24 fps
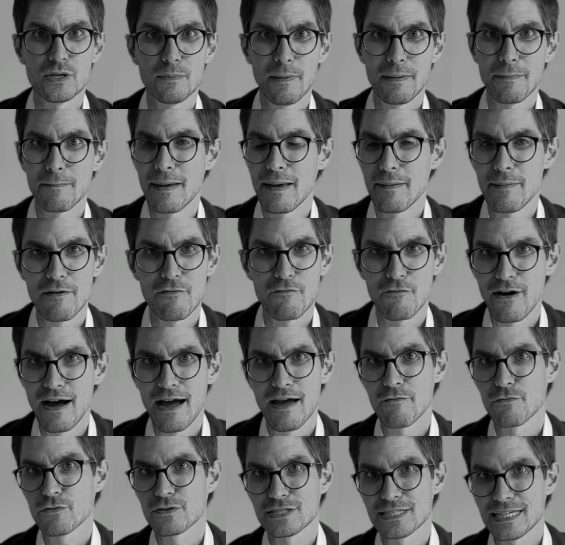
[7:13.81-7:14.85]
but maybe
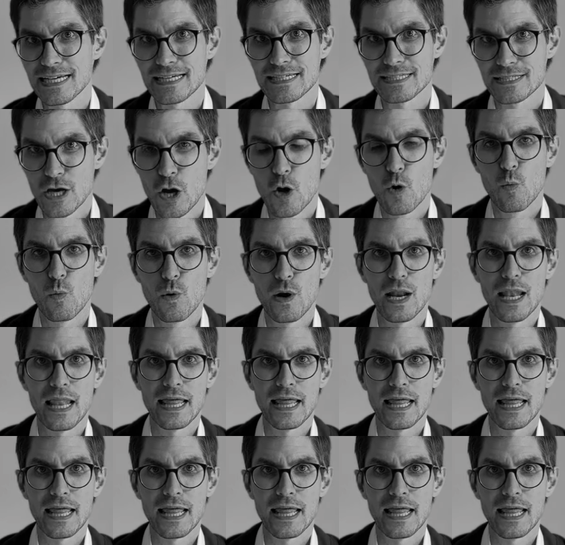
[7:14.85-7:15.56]
5 or 6 will,